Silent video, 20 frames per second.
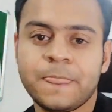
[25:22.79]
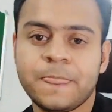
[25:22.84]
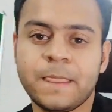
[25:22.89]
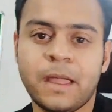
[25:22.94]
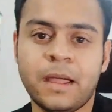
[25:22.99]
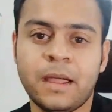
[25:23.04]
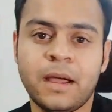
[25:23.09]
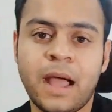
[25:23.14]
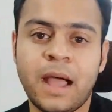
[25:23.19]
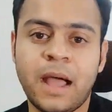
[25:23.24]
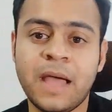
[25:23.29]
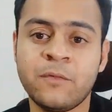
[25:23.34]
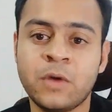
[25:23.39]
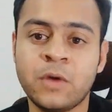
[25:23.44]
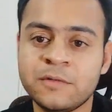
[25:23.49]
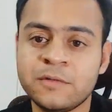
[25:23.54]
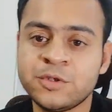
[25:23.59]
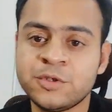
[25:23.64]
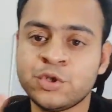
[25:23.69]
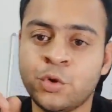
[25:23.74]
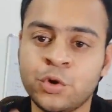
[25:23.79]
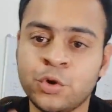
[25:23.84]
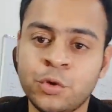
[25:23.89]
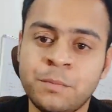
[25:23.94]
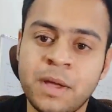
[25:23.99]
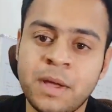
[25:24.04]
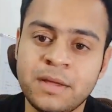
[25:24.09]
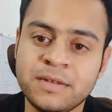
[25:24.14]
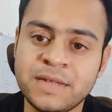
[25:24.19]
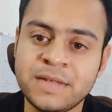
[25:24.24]
I would have shown you
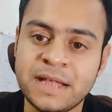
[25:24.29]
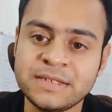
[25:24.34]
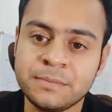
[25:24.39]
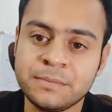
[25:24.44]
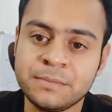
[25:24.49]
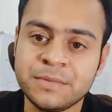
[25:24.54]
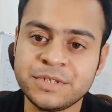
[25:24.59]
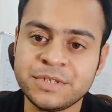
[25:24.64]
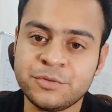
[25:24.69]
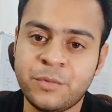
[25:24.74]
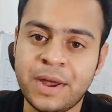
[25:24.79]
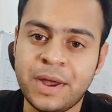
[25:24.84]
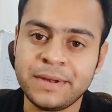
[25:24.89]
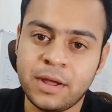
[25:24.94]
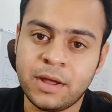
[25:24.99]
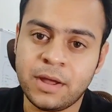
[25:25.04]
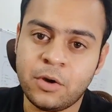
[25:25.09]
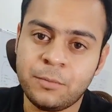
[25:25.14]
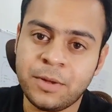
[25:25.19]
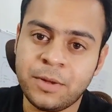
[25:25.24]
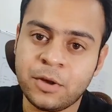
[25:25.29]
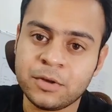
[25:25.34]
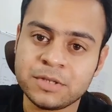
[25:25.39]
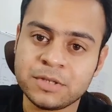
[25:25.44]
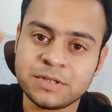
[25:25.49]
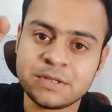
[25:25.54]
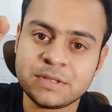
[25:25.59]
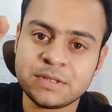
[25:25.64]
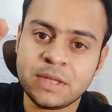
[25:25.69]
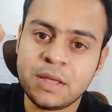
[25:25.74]
my sales numbers right now,
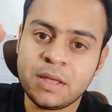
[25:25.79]
because